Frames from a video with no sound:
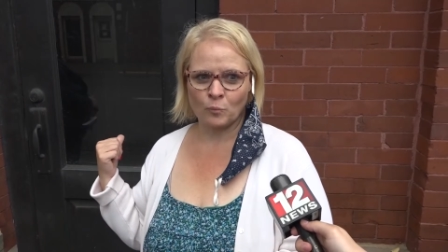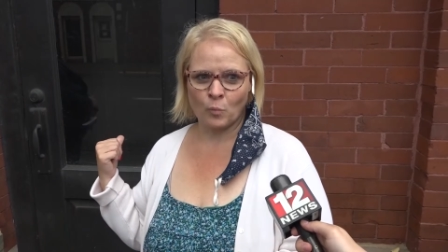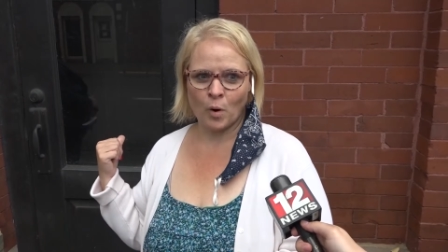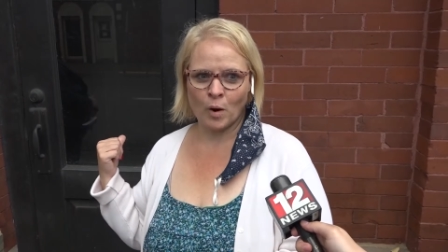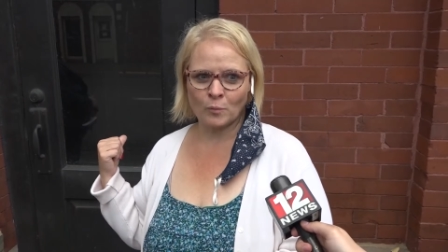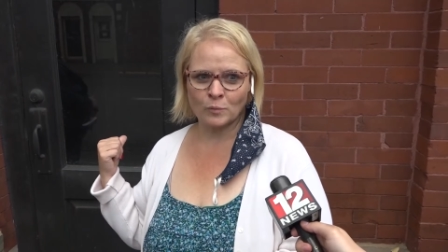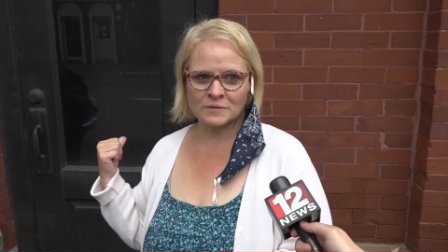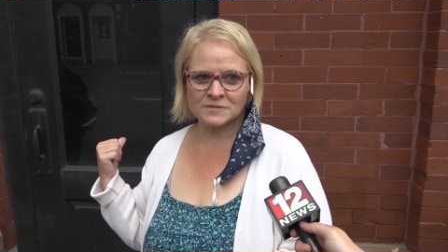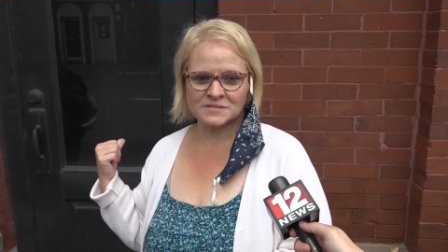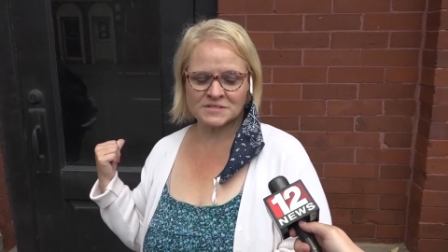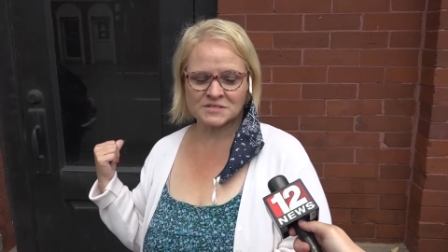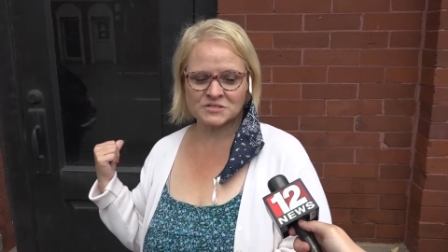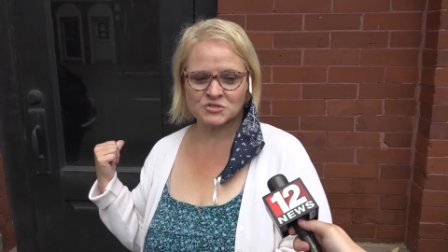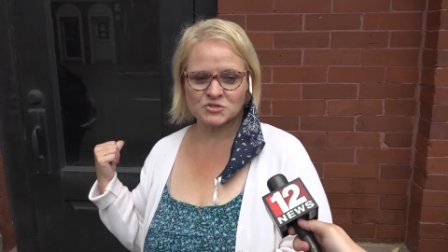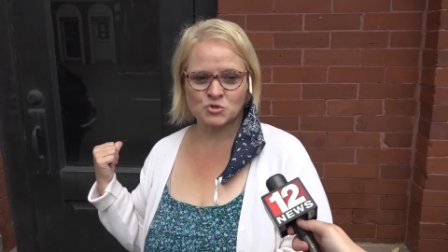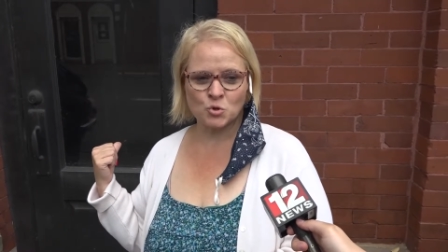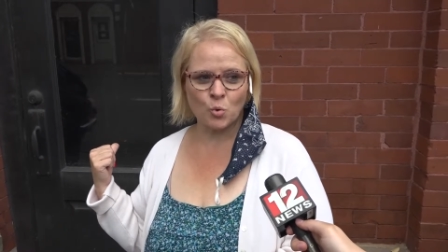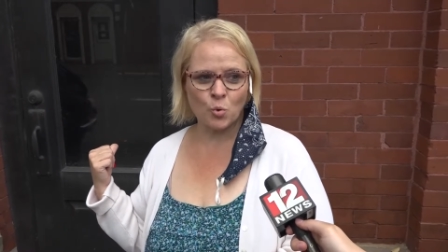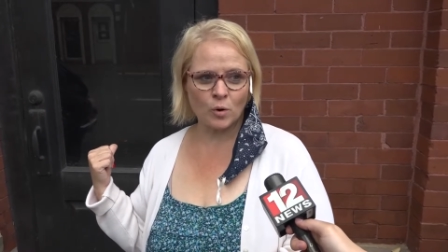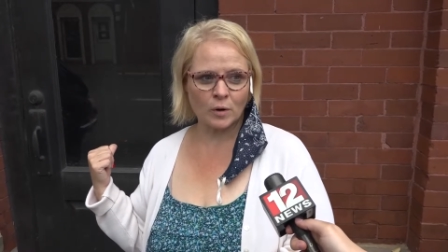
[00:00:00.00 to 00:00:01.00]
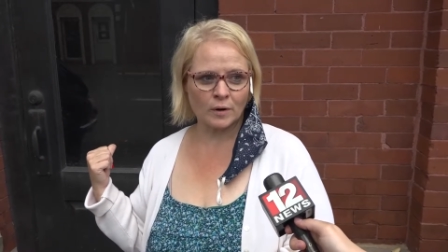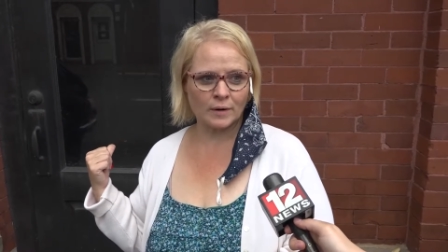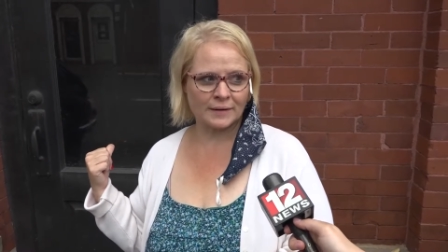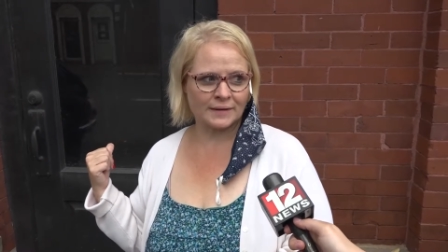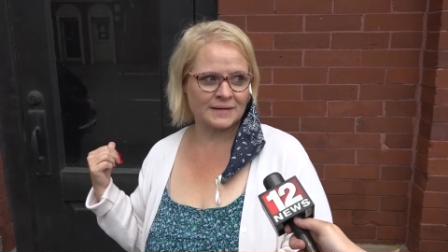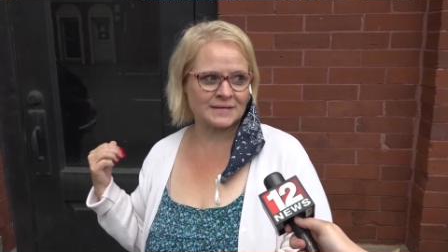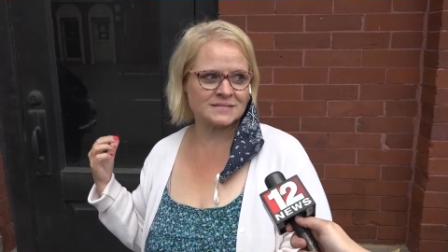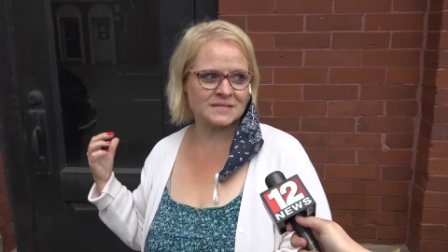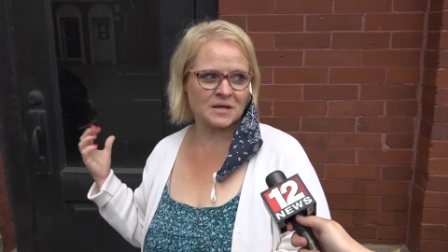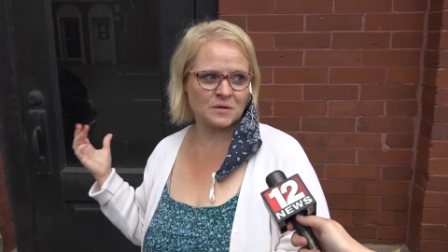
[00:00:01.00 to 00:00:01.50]
what was this door?
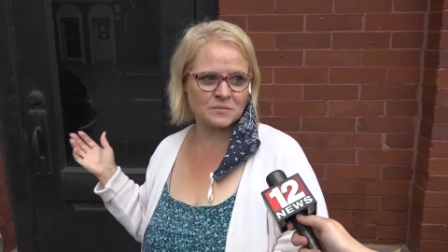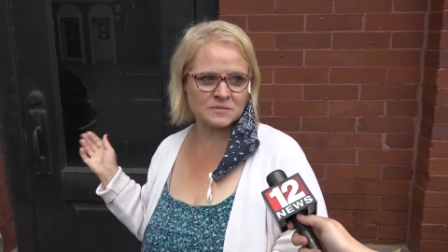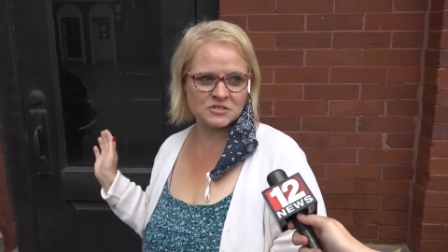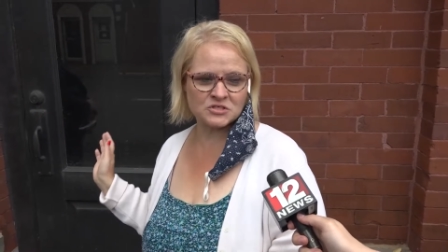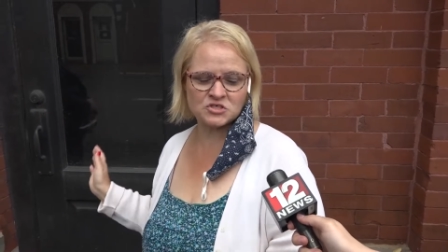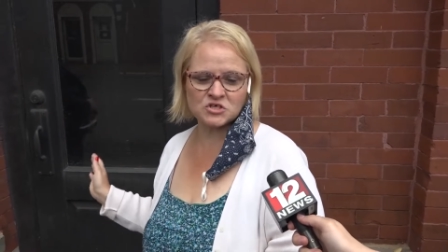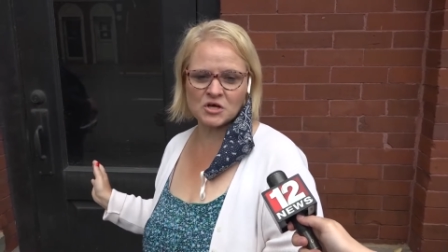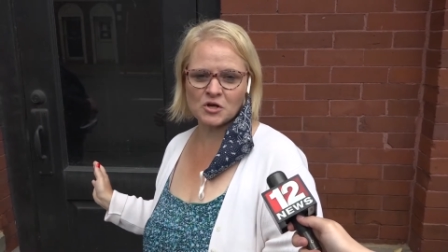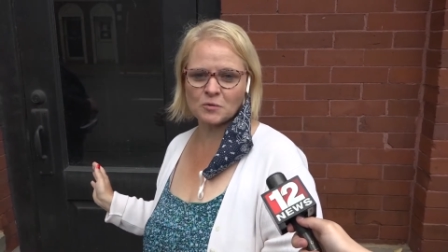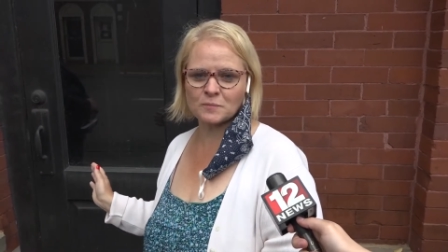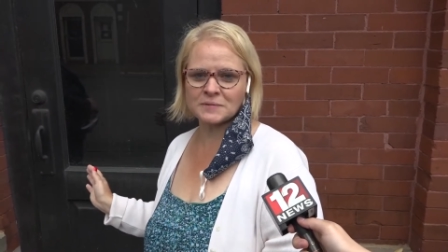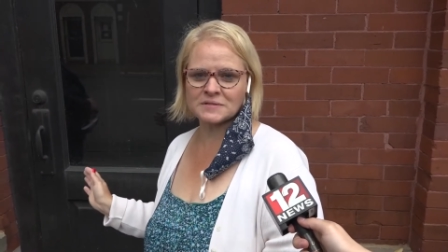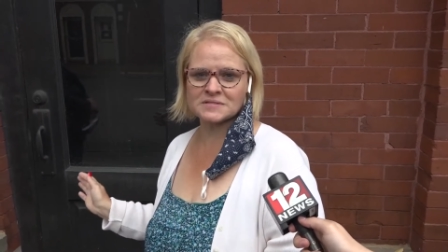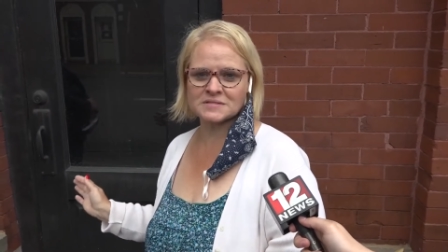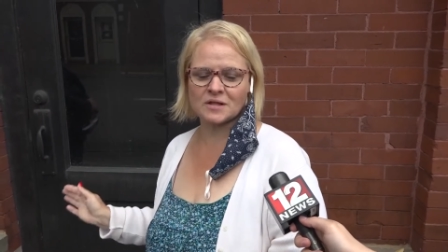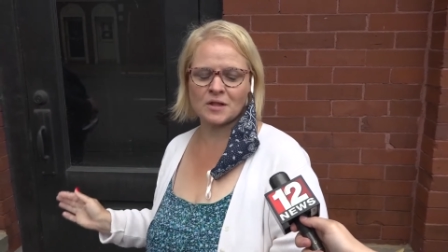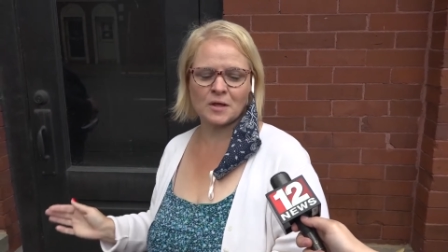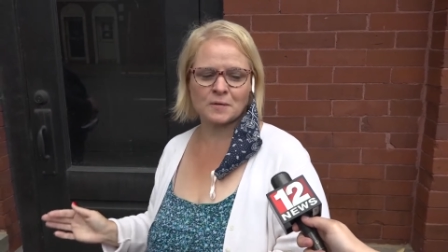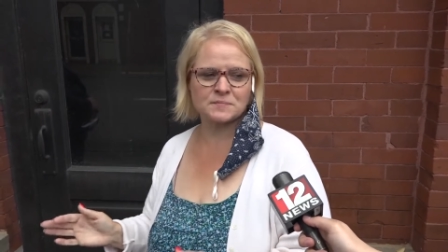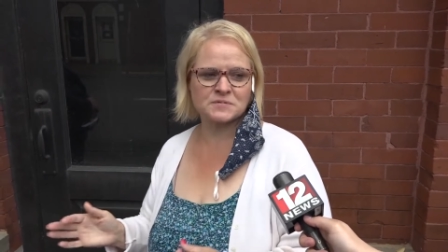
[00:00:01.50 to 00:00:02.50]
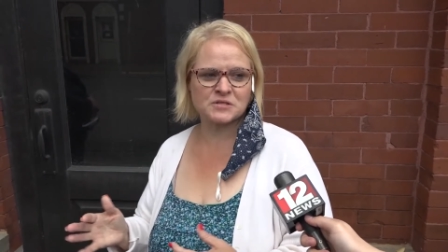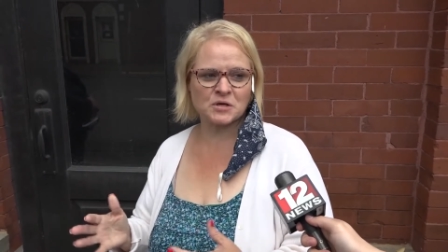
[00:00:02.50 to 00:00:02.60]
And he said it was a gentleman's club.